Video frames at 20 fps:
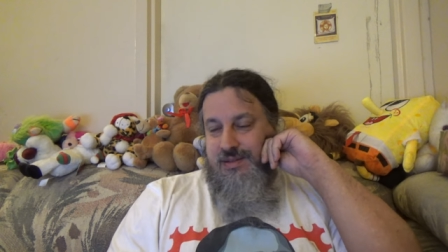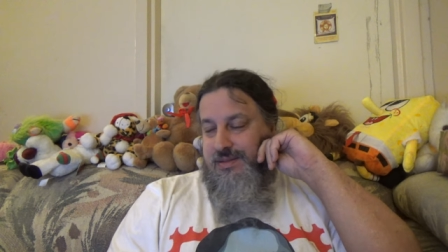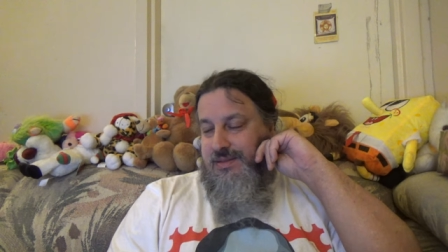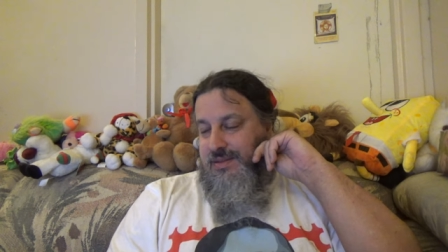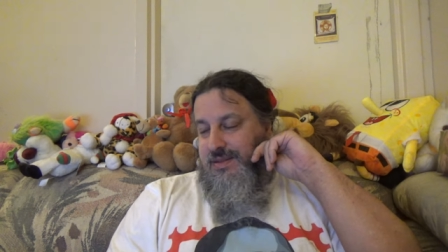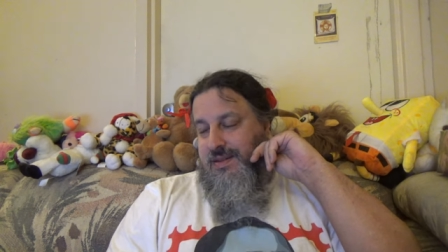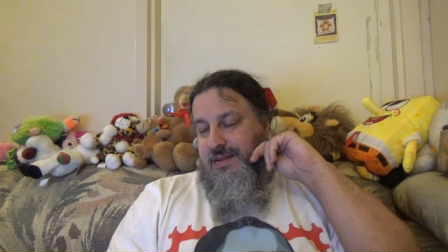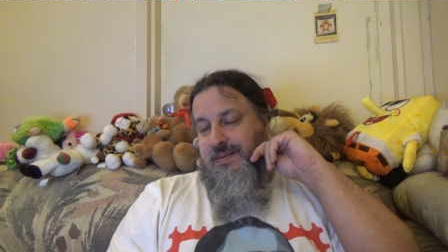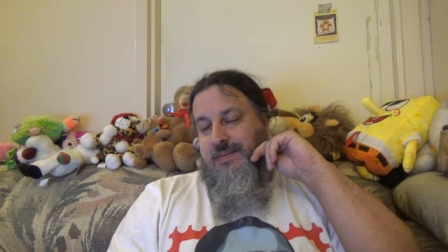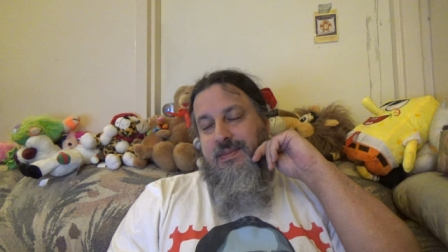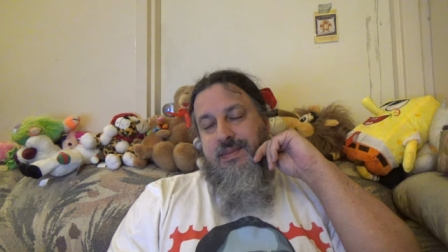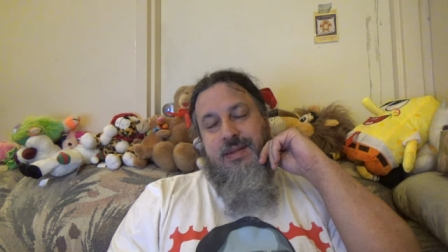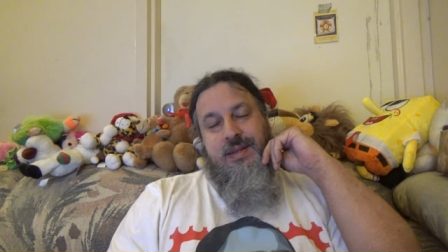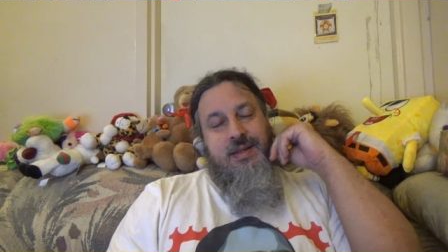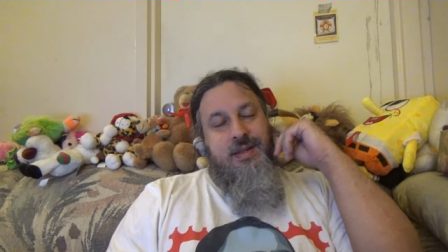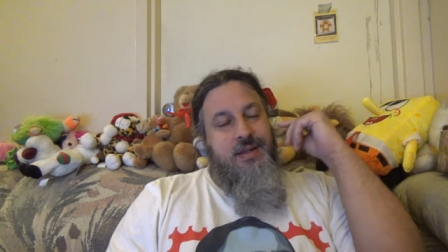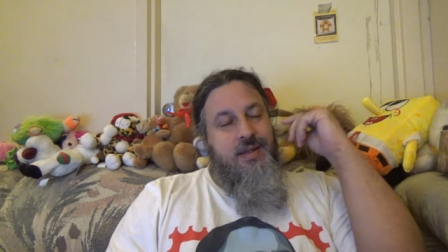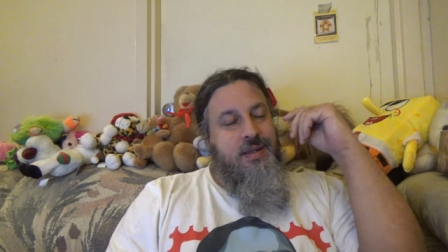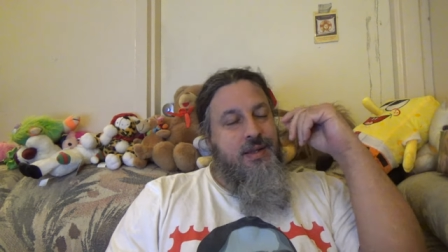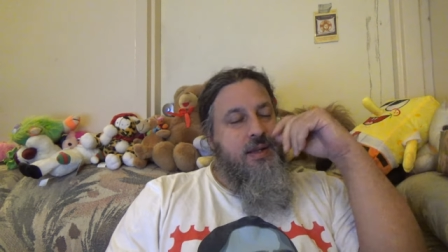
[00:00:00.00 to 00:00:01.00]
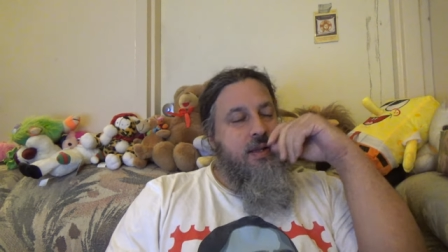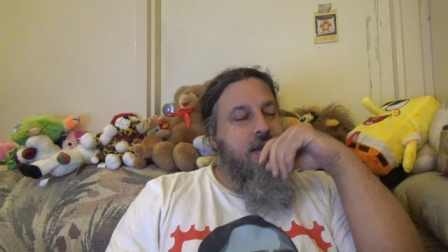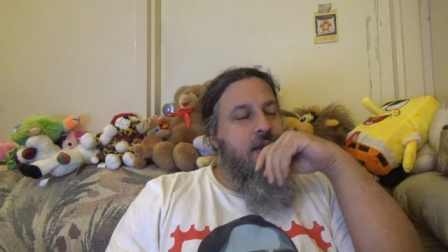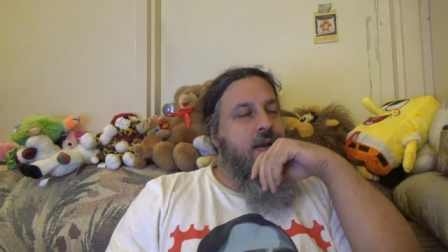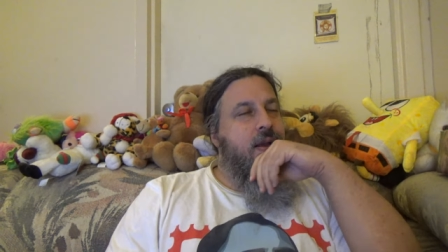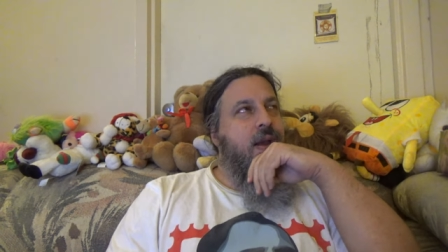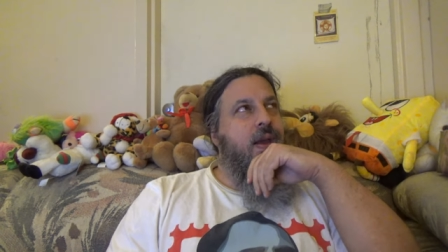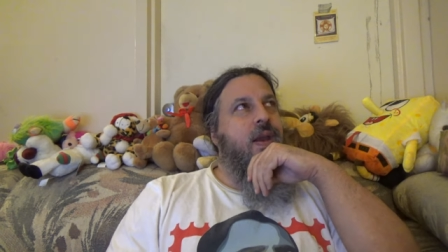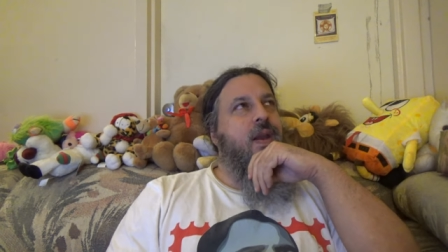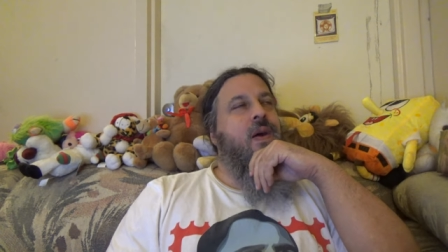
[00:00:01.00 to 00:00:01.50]
So,
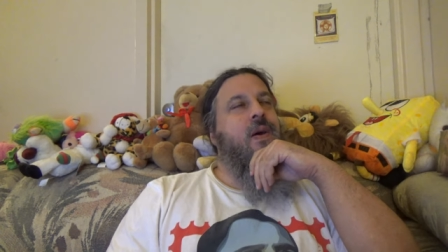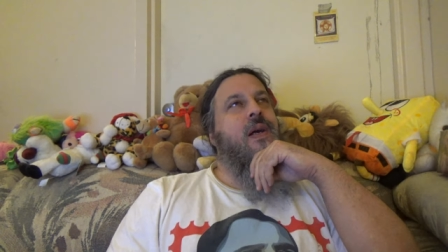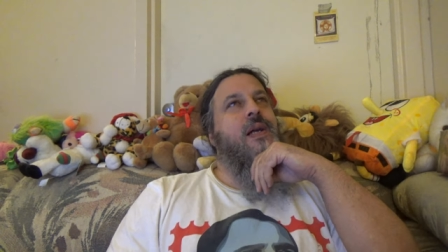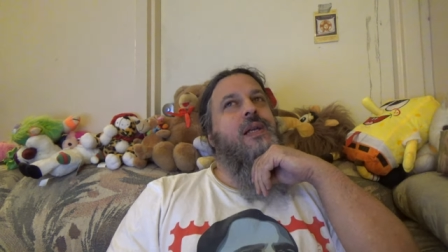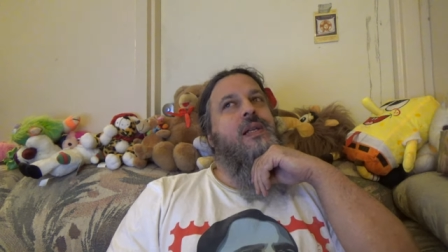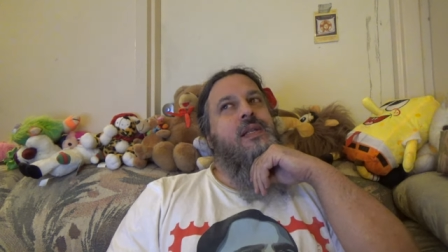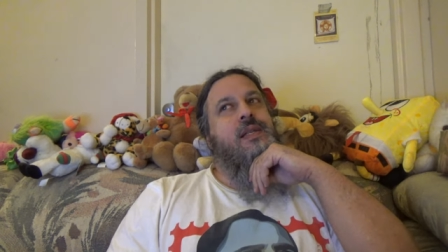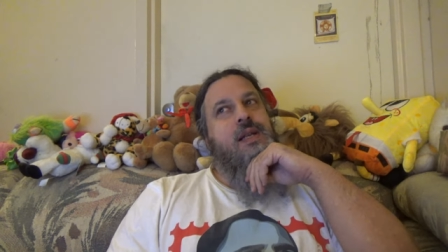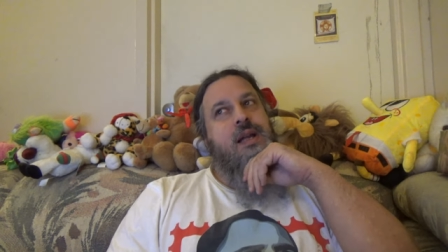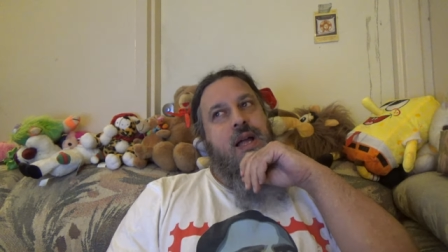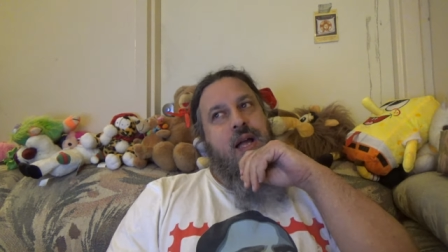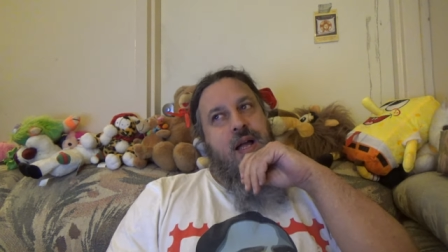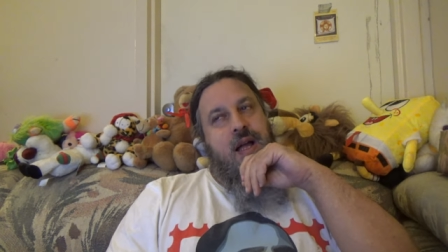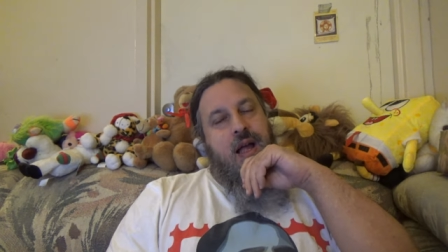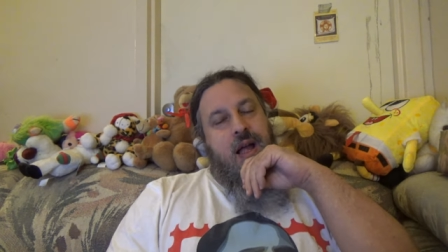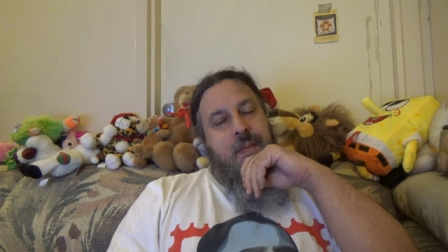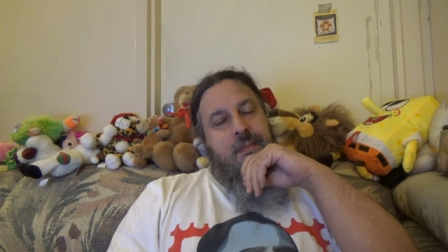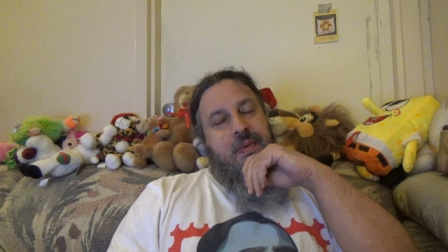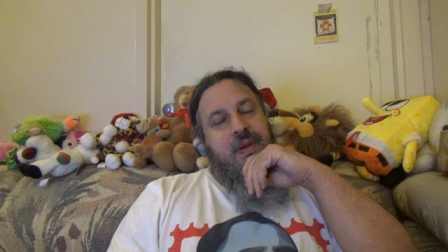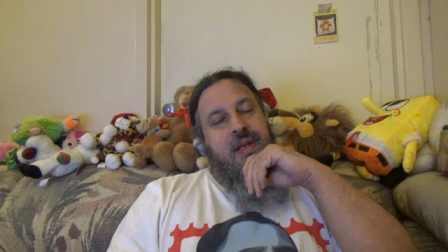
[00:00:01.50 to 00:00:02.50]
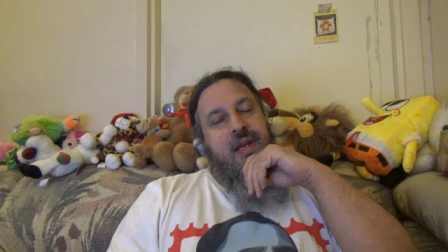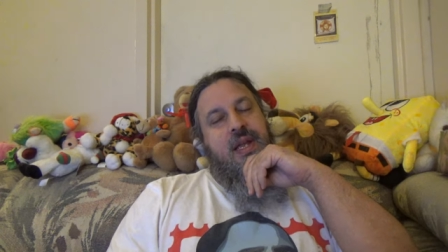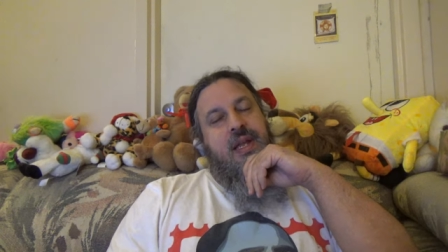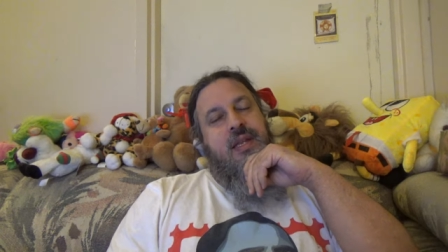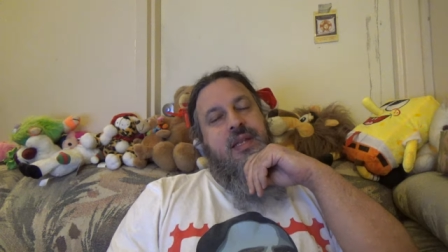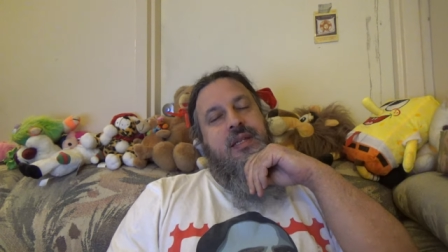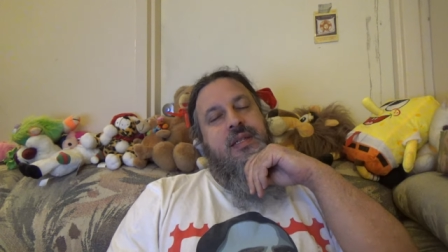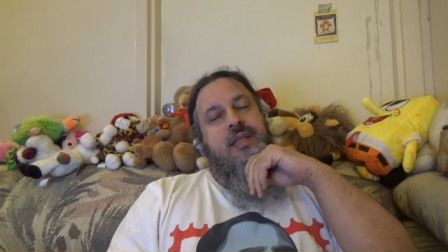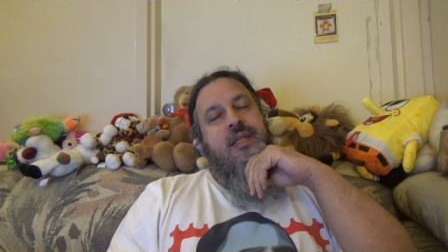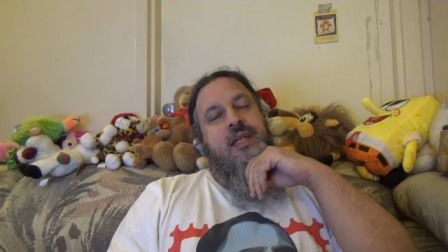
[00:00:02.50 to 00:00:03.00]
anyways, I'm going to
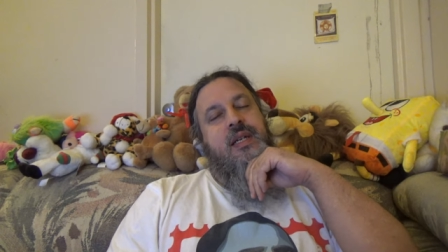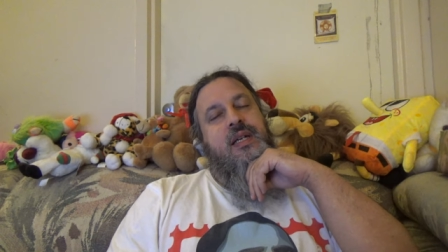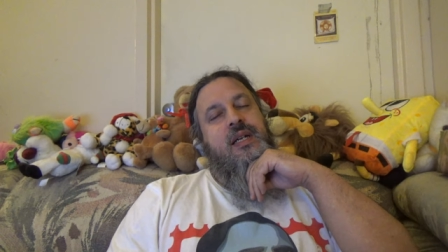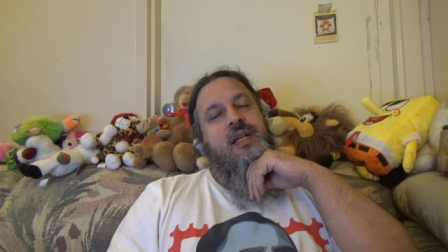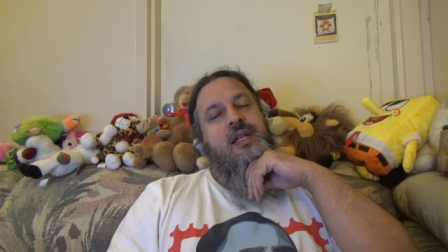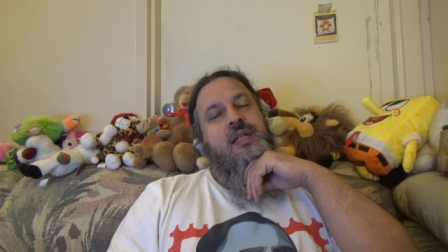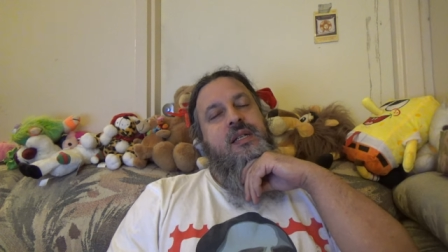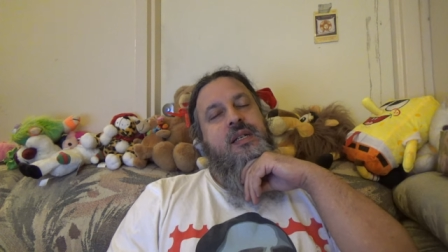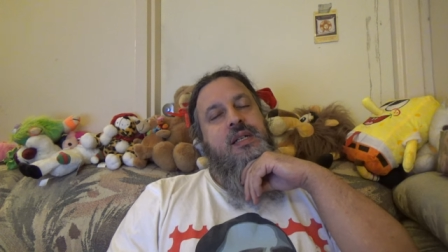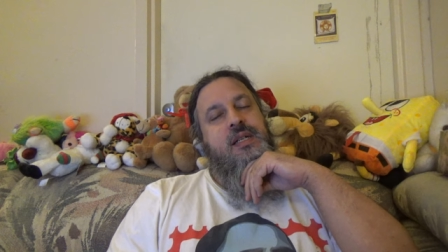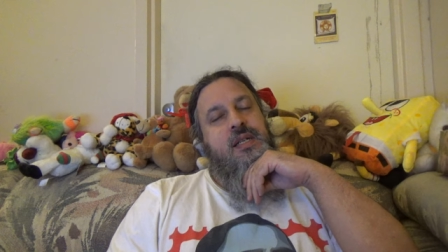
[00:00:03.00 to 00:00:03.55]
end this here,